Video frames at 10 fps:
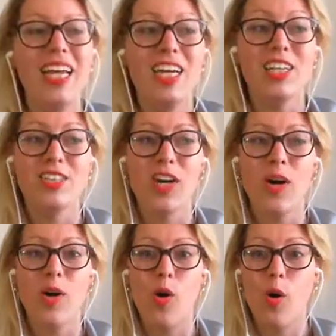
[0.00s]

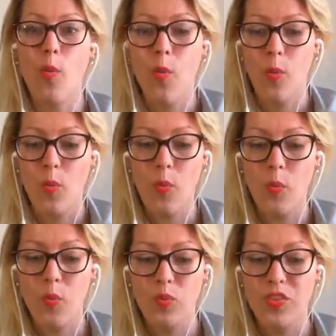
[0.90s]
So
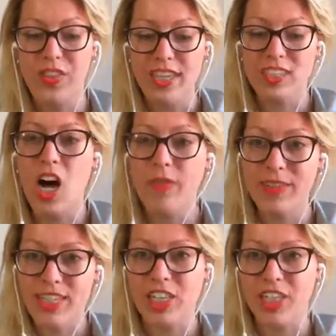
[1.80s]
this
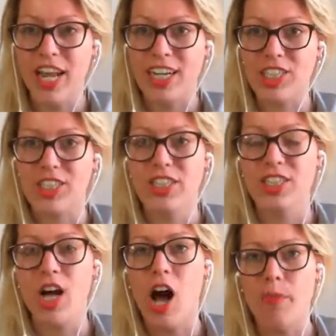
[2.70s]
conversation actually, or this
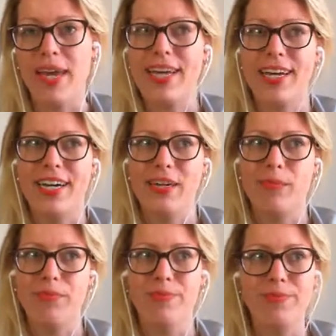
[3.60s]
topic,
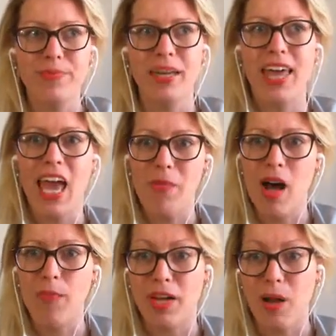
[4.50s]
came
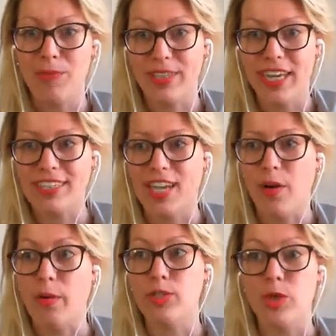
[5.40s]
up a couple of days ago.
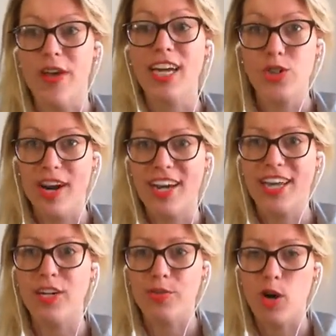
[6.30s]
I was doing a training
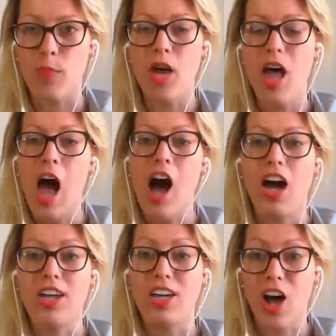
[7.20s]
in a group
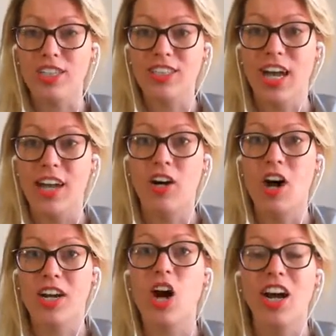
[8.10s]
on
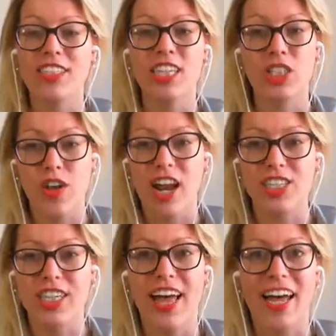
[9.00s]
content
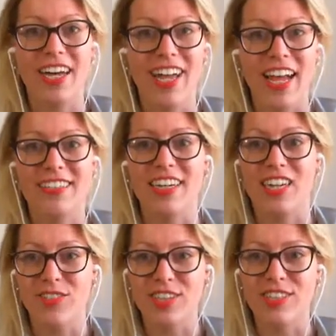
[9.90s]
strategy that connects and
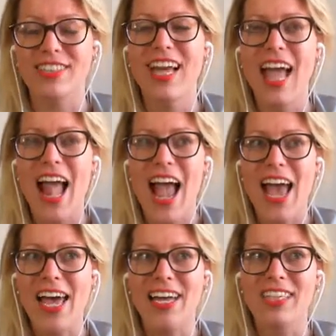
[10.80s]
converts.
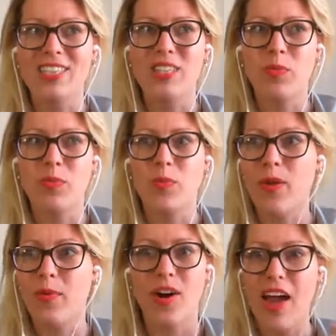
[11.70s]
And
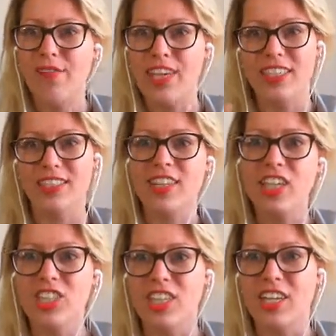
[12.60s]
we were having a
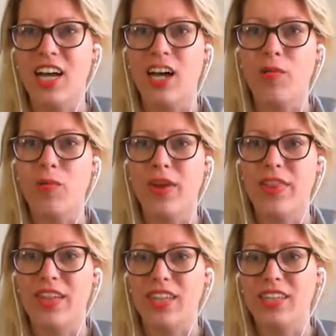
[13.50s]
discussion
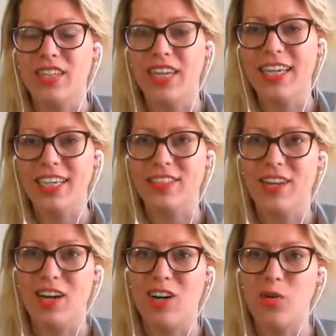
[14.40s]
with the ladies
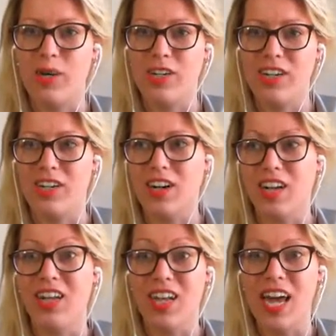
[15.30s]
who were
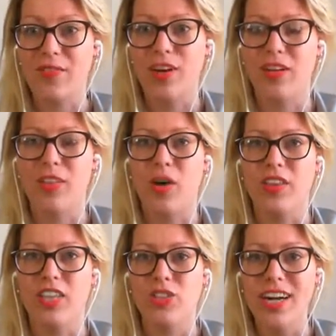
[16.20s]
live on
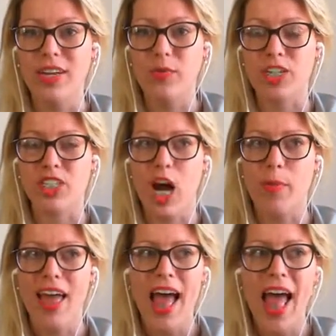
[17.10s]
the training
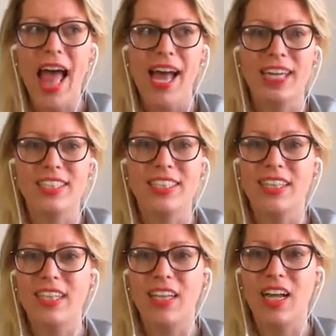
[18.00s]
workshop, and
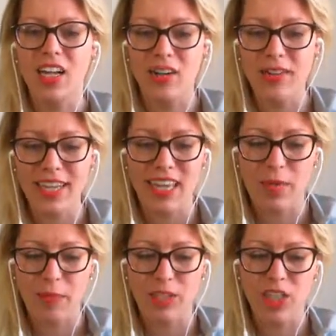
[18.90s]
a lot of things came
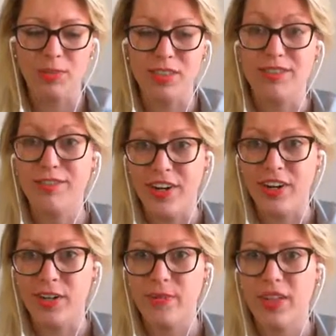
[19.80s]
up in terms of
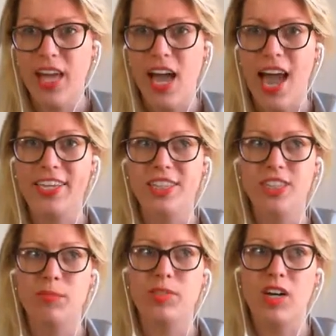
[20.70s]
fear, in
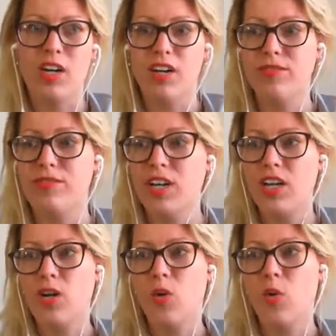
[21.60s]
terms of
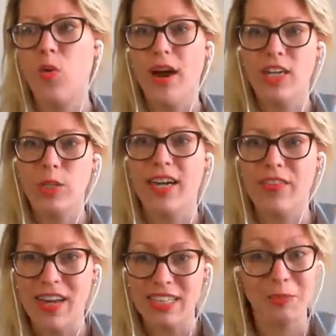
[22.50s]
where do I
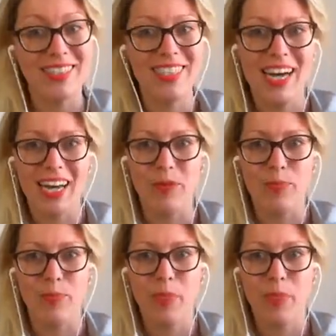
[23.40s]
invest my time,